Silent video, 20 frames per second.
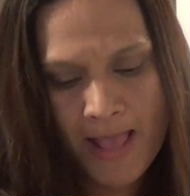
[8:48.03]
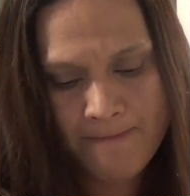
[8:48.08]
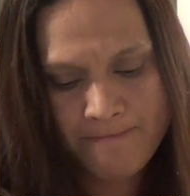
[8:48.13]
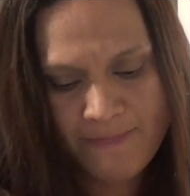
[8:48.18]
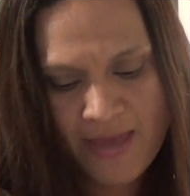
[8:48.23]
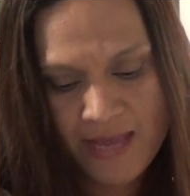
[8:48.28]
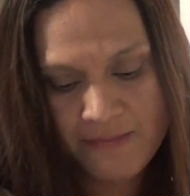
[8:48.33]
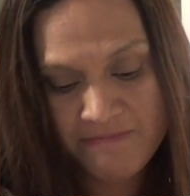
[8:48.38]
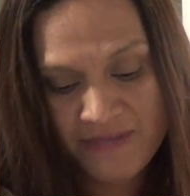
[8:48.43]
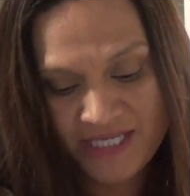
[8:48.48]

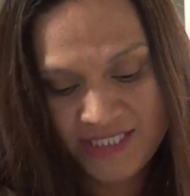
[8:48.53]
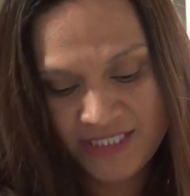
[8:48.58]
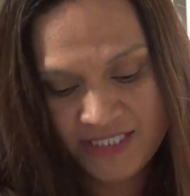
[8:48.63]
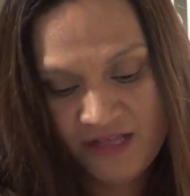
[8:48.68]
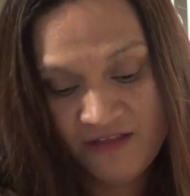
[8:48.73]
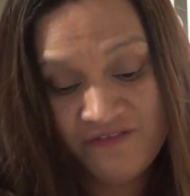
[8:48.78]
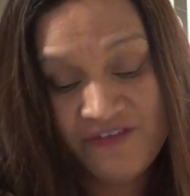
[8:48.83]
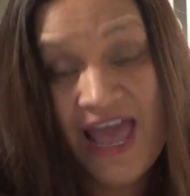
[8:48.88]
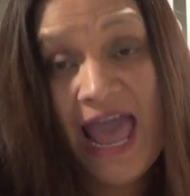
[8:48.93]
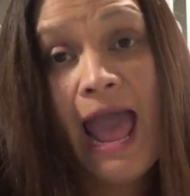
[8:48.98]
make
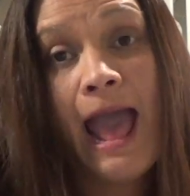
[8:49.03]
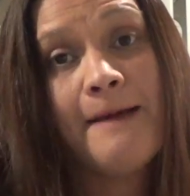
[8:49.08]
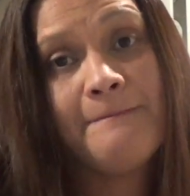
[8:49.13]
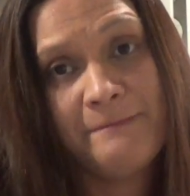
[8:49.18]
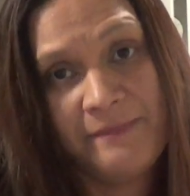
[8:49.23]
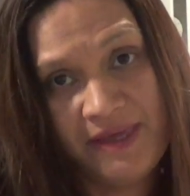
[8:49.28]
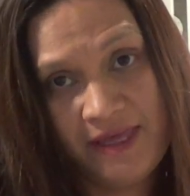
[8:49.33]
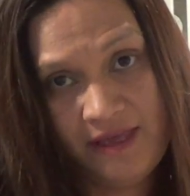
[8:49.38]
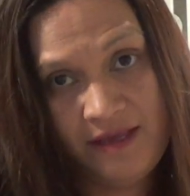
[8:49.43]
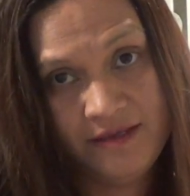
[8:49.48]
myself
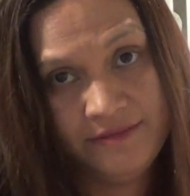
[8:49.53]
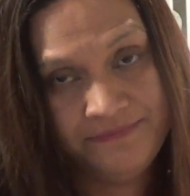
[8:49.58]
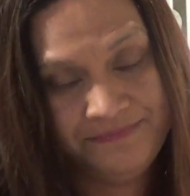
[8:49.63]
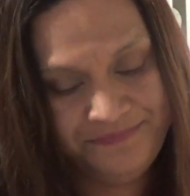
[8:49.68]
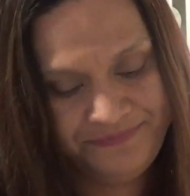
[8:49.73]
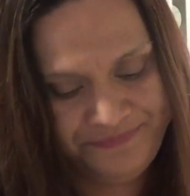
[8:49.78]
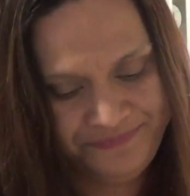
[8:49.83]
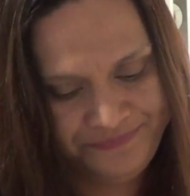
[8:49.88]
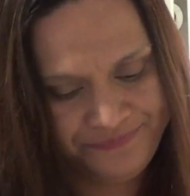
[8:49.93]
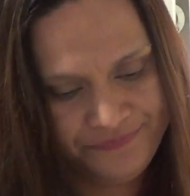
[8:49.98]
happy
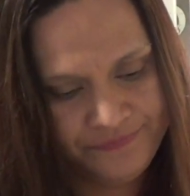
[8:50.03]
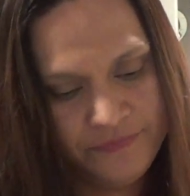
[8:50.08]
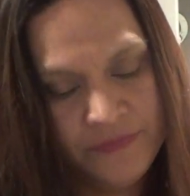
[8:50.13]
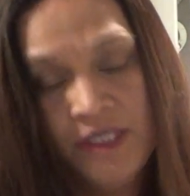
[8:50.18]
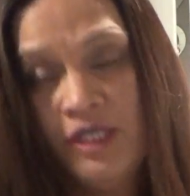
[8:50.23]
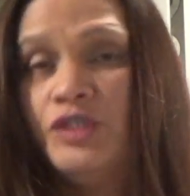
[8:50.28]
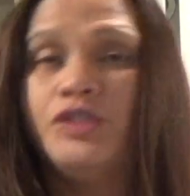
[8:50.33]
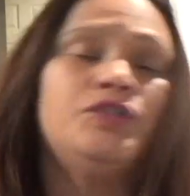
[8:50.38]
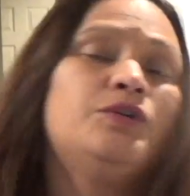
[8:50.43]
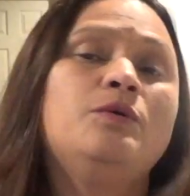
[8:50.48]

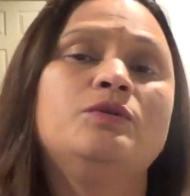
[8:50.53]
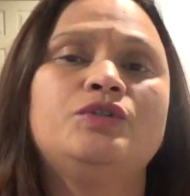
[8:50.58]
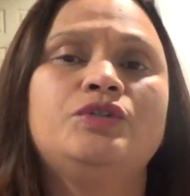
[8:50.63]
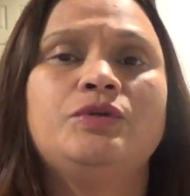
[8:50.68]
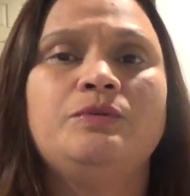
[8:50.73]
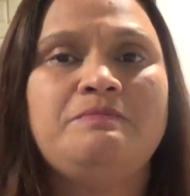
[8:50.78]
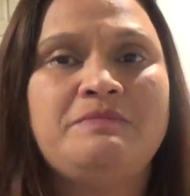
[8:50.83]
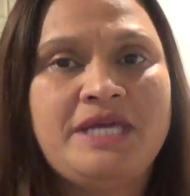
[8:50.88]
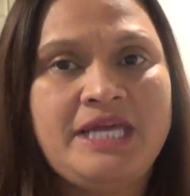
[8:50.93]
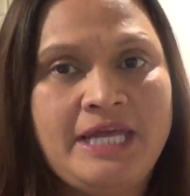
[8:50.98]
so
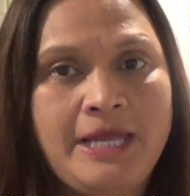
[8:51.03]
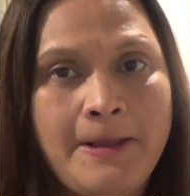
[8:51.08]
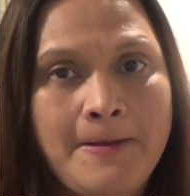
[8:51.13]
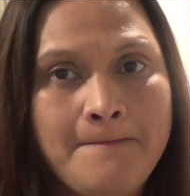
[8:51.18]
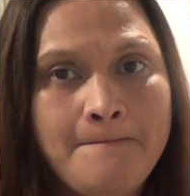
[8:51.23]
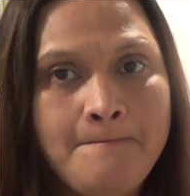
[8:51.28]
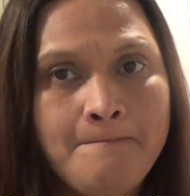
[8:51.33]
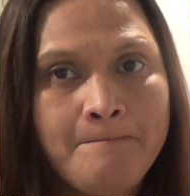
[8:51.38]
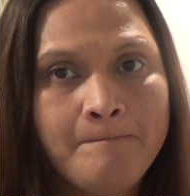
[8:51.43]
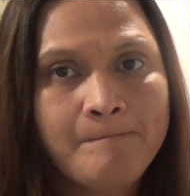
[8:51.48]
to
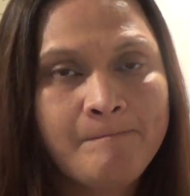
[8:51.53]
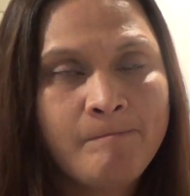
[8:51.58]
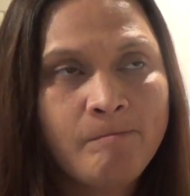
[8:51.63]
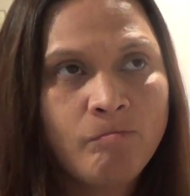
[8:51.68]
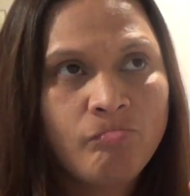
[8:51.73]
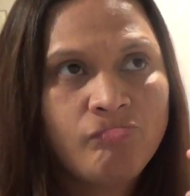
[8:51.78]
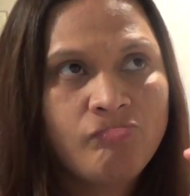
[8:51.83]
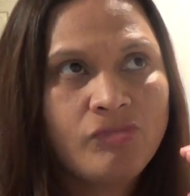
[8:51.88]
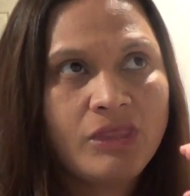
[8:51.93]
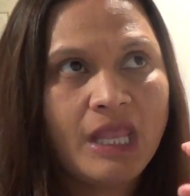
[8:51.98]
me
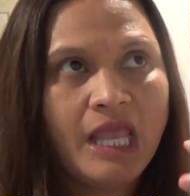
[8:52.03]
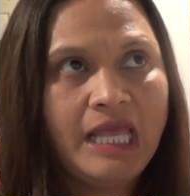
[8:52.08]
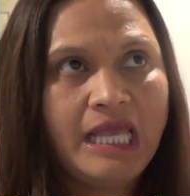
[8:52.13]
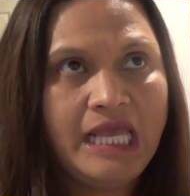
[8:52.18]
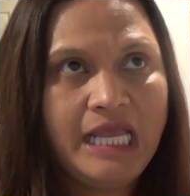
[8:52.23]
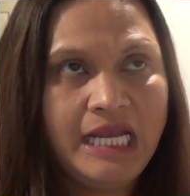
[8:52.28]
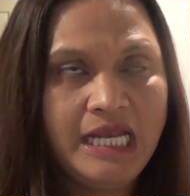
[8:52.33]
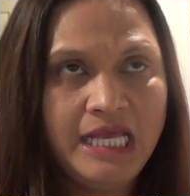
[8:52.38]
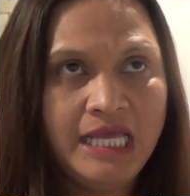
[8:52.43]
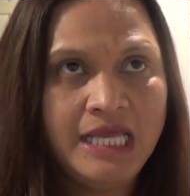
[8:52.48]

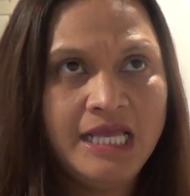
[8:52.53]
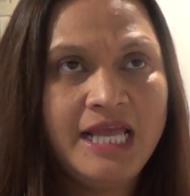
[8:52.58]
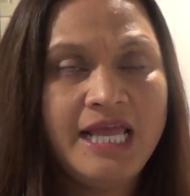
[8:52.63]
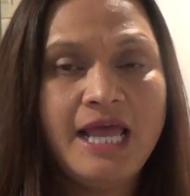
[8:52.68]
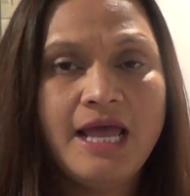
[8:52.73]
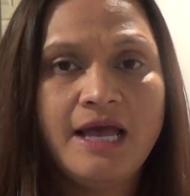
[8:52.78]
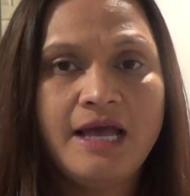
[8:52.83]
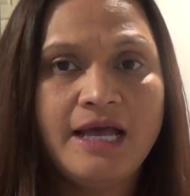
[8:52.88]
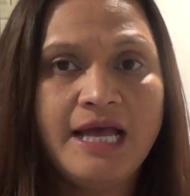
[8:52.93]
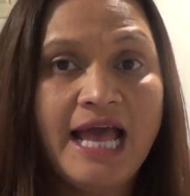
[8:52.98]
eating
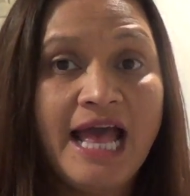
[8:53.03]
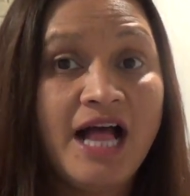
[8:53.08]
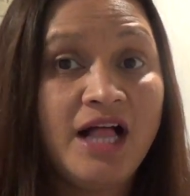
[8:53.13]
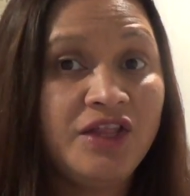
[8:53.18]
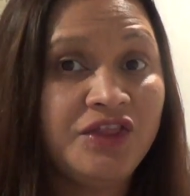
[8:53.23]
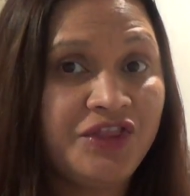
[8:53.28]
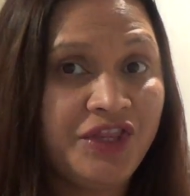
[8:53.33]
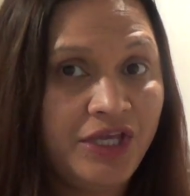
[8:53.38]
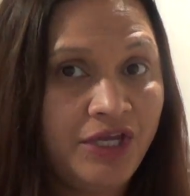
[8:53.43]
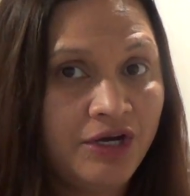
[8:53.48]

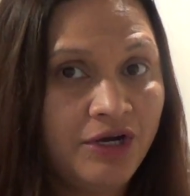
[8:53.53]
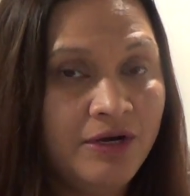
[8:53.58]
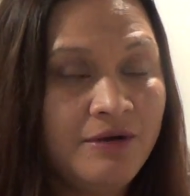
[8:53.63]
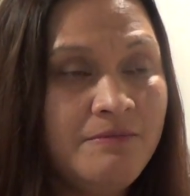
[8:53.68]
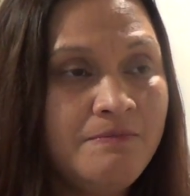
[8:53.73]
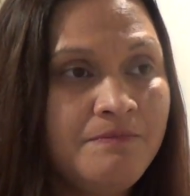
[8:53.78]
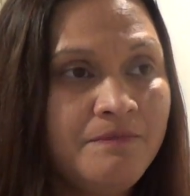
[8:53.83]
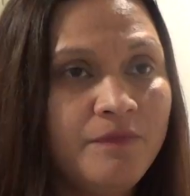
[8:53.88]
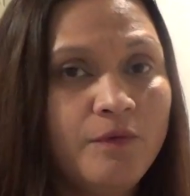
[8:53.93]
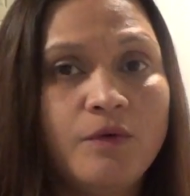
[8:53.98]

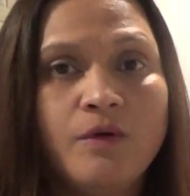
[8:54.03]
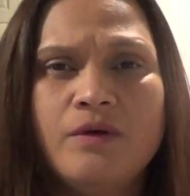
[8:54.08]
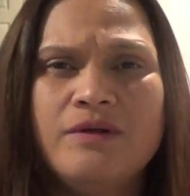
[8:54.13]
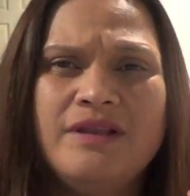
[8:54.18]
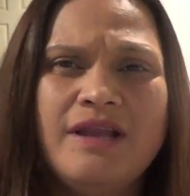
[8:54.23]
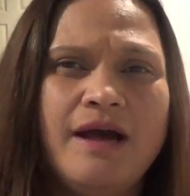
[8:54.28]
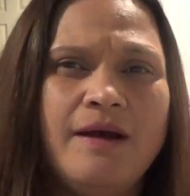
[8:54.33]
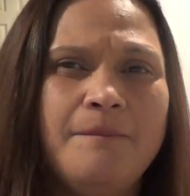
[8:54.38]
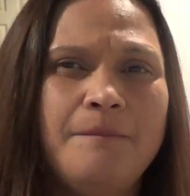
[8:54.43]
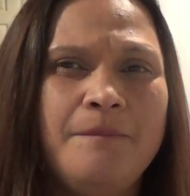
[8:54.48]
healthier
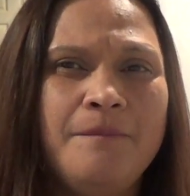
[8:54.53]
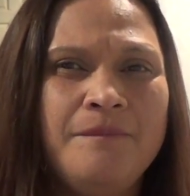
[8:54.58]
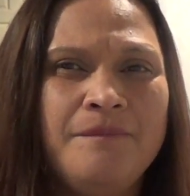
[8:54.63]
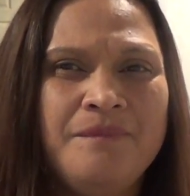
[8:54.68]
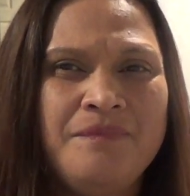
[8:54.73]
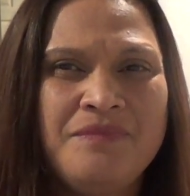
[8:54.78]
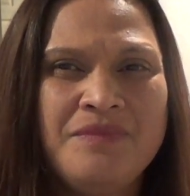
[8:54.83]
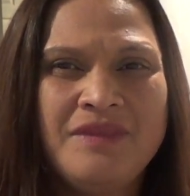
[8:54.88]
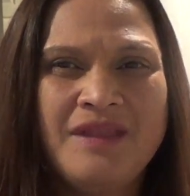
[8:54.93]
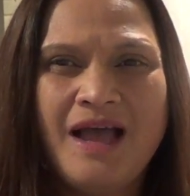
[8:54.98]
not
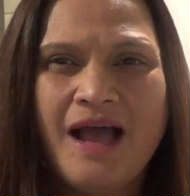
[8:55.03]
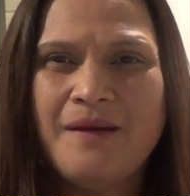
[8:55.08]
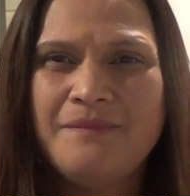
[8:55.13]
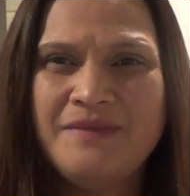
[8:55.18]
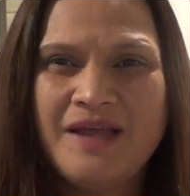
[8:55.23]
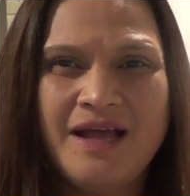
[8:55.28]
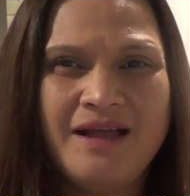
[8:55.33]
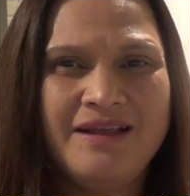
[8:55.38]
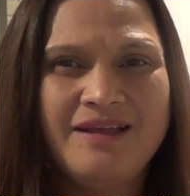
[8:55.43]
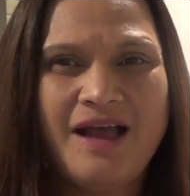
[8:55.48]
i'm
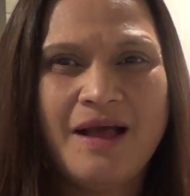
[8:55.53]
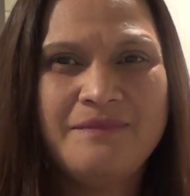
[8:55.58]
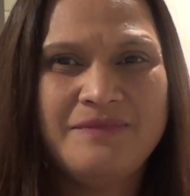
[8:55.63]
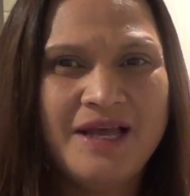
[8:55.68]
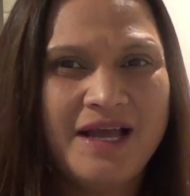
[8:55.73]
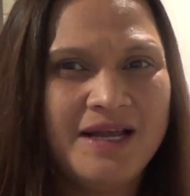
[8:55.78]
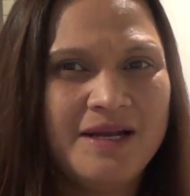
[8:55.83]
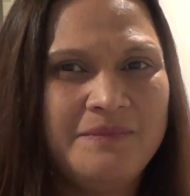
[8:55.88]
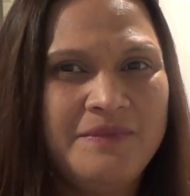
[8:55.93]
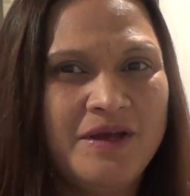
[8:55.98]
not i'm
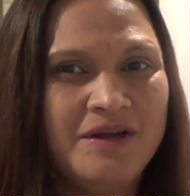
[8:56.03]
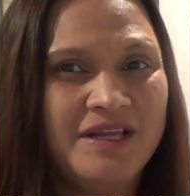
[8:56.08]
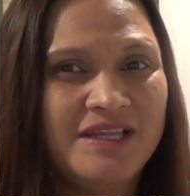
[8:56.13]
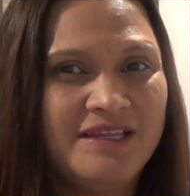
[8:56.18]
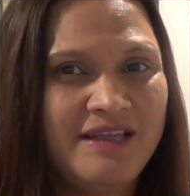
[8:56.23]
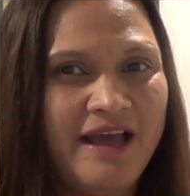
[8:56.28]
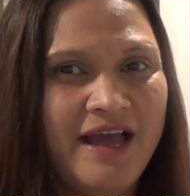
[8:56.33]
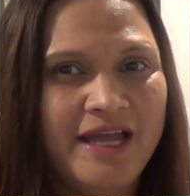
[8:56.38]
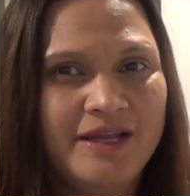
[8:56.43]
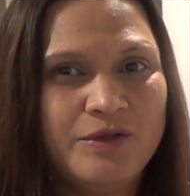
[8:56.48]
not going to be on
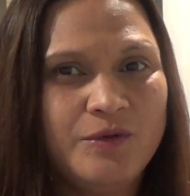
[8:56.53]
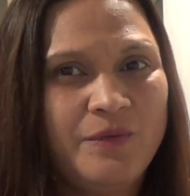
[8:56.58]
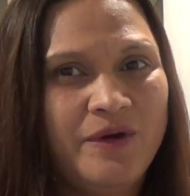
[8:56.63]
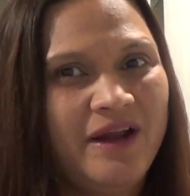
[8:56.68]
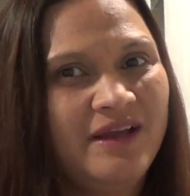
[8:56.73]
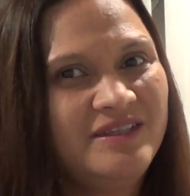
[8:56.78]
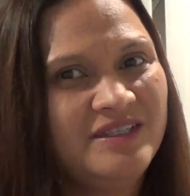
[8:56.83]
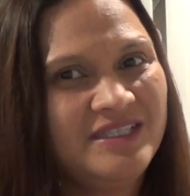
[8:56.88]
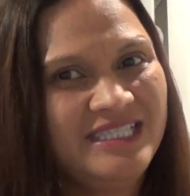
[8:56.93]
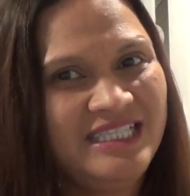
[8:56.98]
a diet to
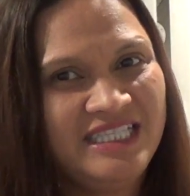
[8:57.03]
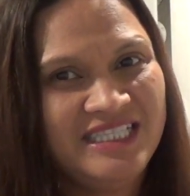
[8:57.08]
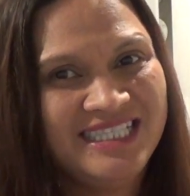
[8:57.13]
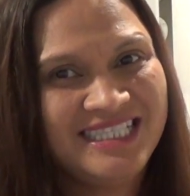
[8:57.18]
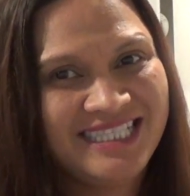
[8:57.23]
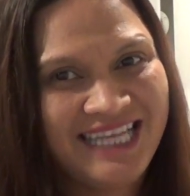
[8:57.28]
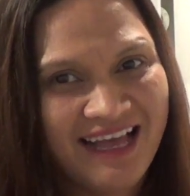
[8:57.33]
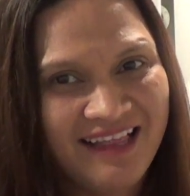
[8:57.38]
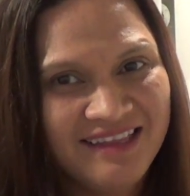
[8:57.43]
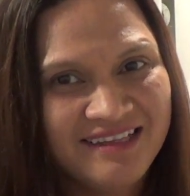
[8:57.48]
where i just eat
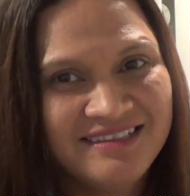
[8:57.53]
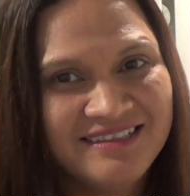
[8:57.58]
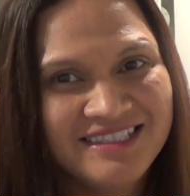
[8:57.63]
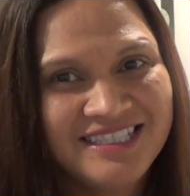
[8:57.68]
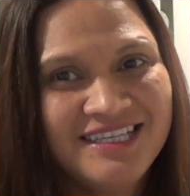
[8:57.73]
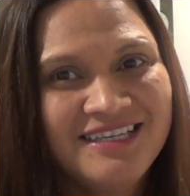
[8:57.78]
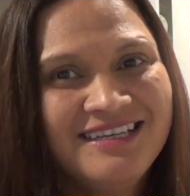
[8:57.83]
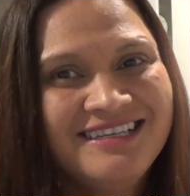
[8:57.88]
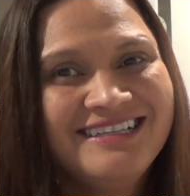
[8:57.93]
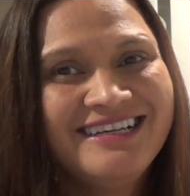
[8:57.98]

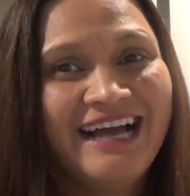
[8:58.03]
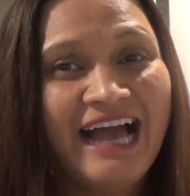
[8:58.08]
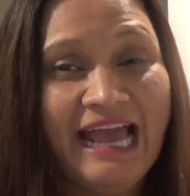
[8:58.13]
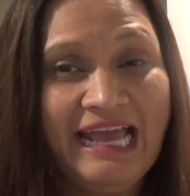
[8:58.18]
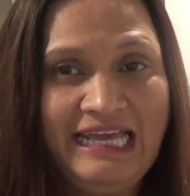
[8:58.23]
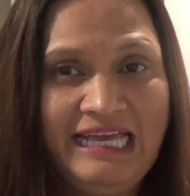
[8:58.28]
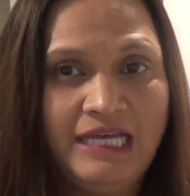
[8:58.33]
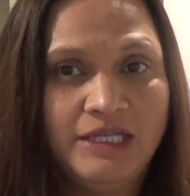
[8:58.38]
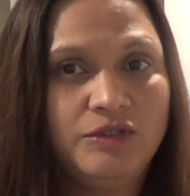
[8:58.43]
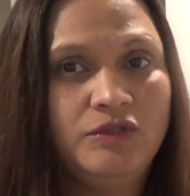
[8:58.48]
salads
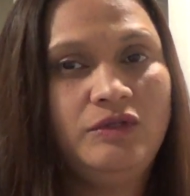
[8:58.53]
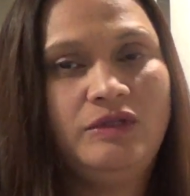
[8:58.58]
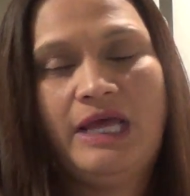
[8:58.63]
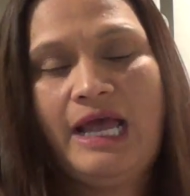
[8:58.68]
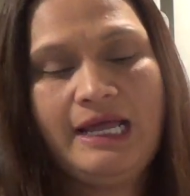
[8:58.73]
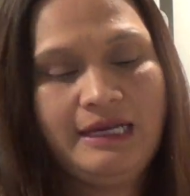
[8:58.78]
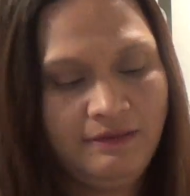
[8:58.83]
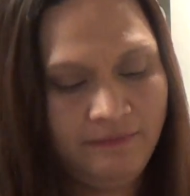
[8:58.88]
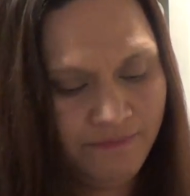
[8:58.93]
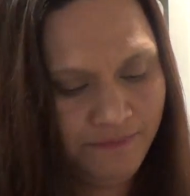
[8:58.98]
i can't do
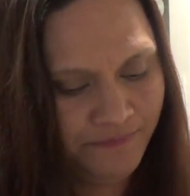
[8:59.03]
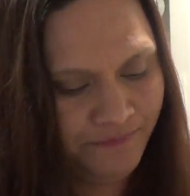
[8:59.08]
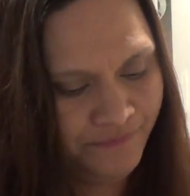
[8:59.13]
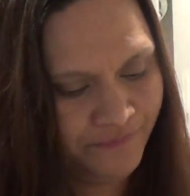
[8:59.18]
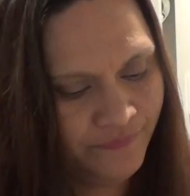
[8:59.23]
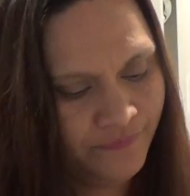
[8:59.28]
that